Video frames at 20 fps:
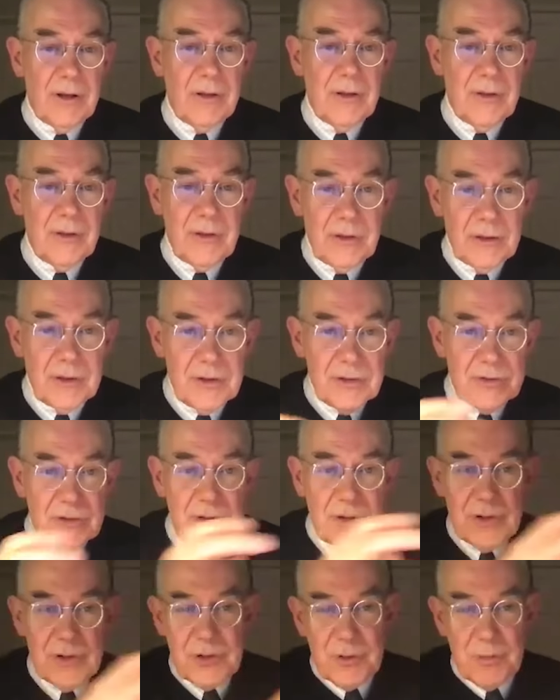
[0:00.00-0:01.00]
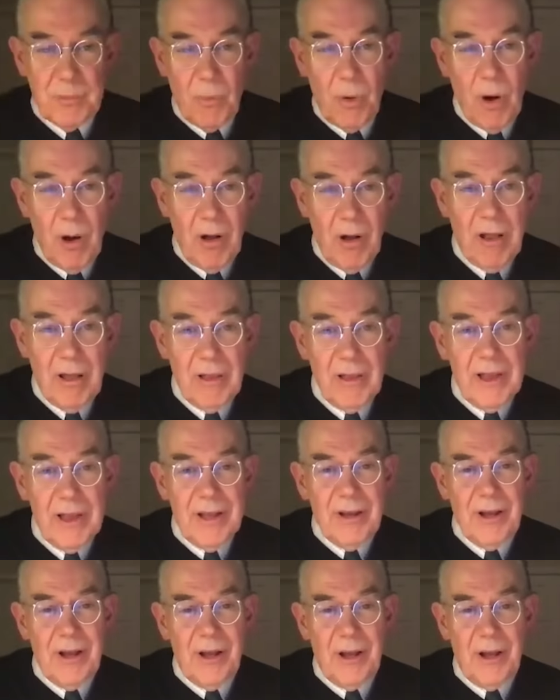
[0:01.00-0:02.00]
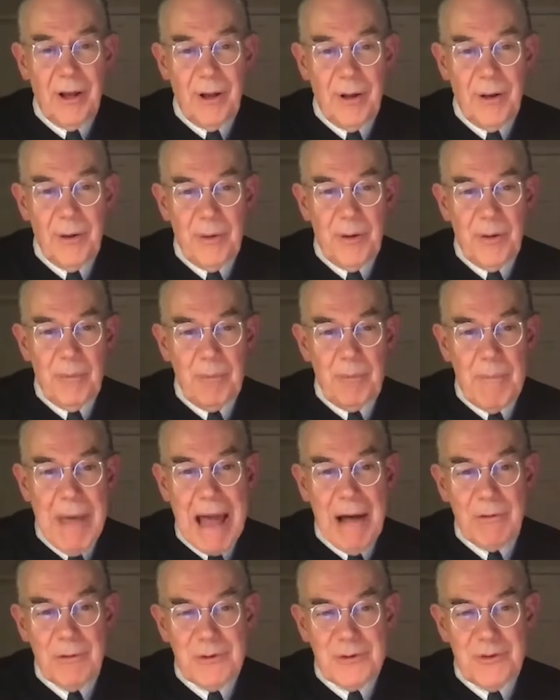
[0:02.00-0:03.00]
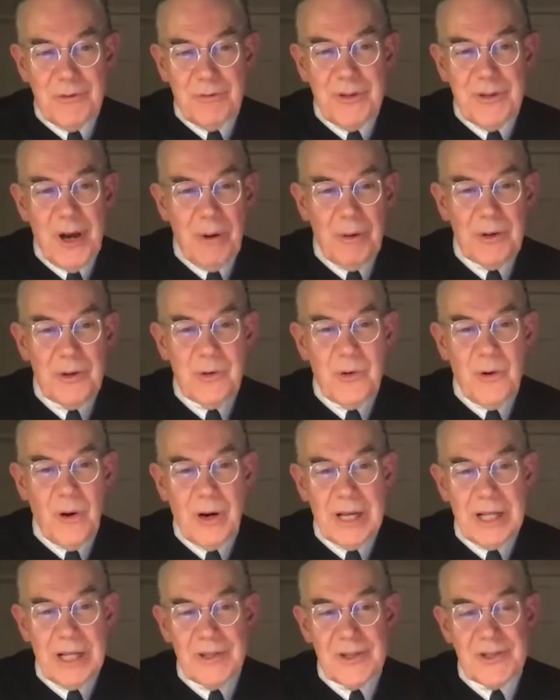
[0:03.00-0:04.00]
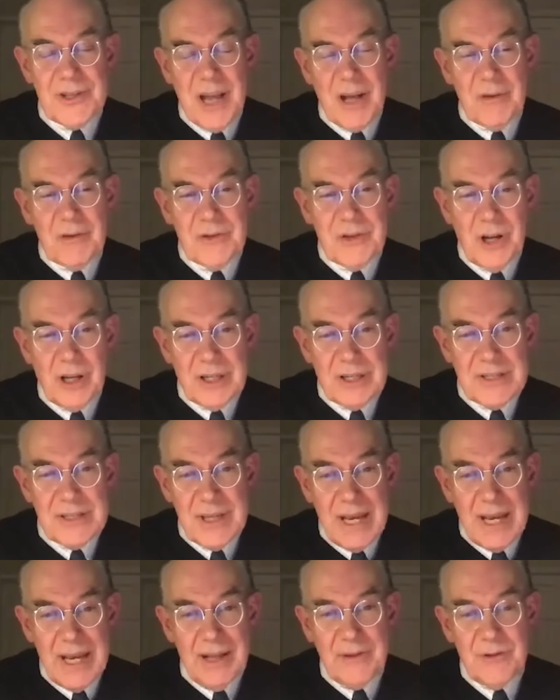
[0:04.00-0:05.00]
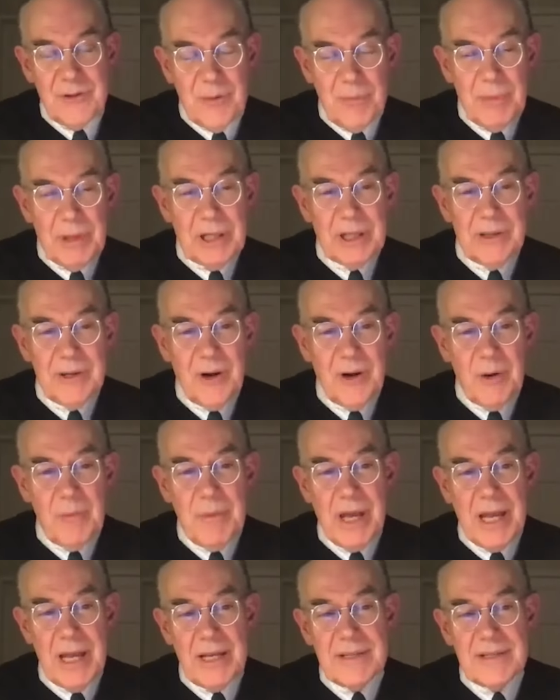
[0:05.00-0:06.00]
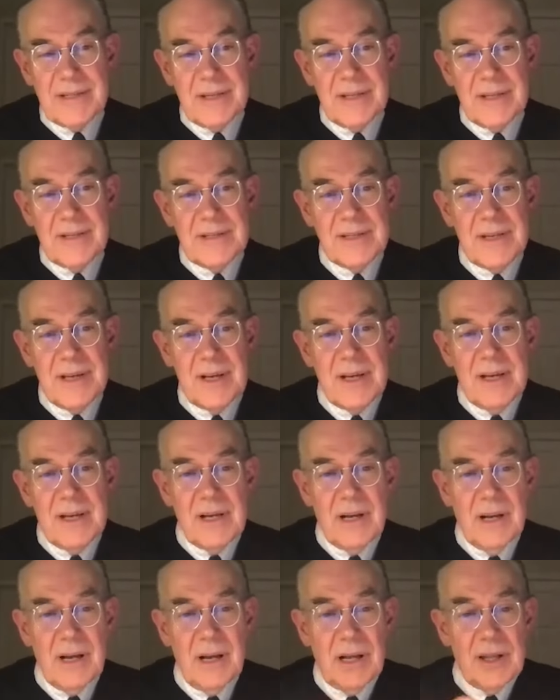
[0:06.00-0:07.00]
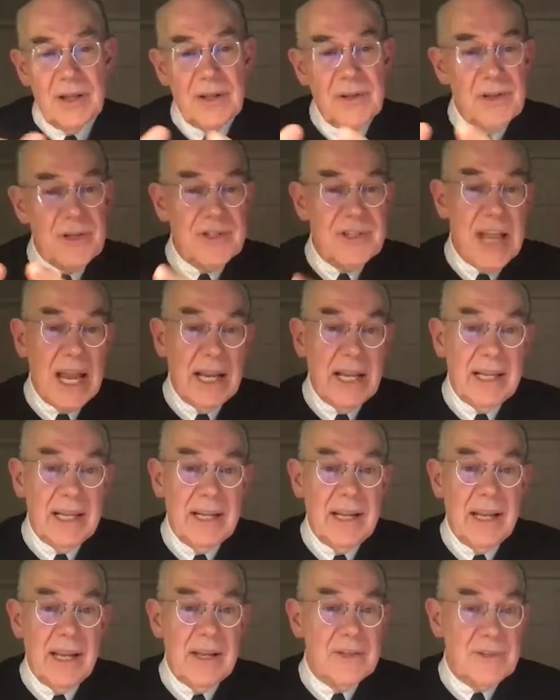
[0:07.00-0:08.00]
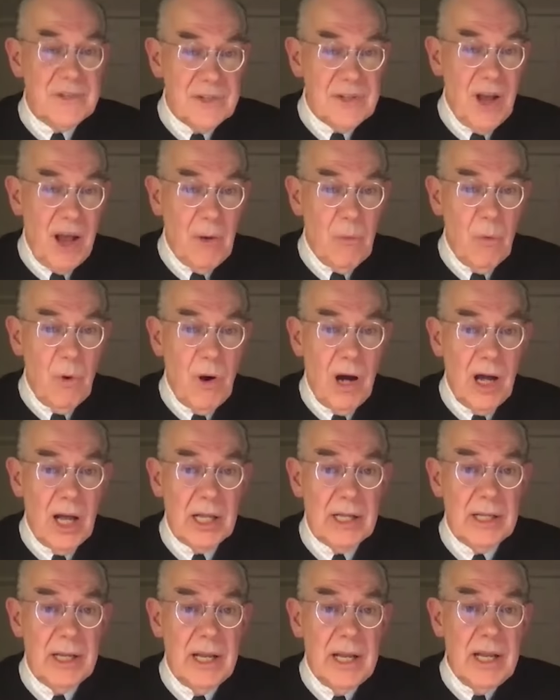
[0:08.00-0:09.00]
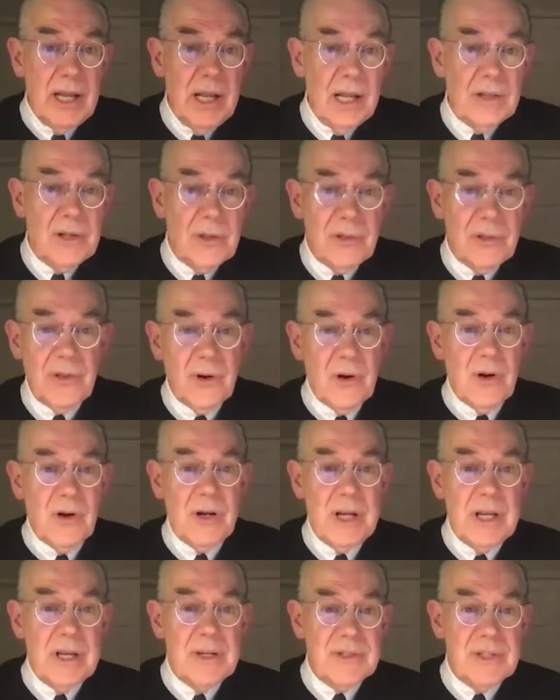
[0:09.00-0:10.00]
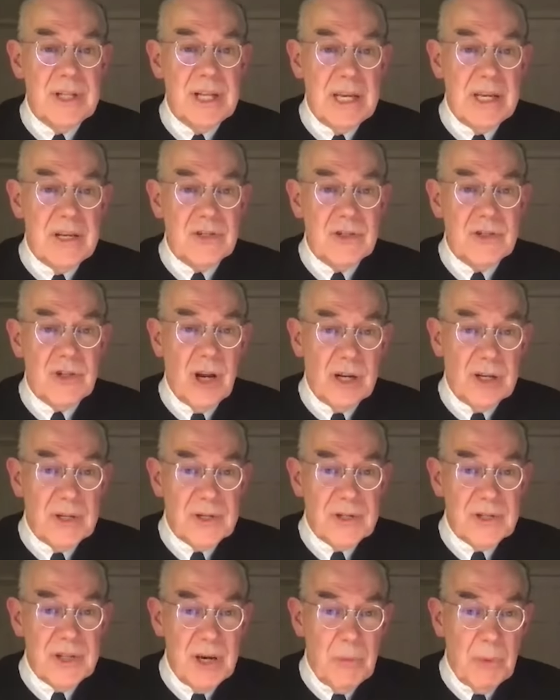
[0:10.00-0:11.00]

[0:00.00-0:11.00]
those small mounds of territory in the South China Sea into military bases. The second is Taiwan, and the third is the East China Sea,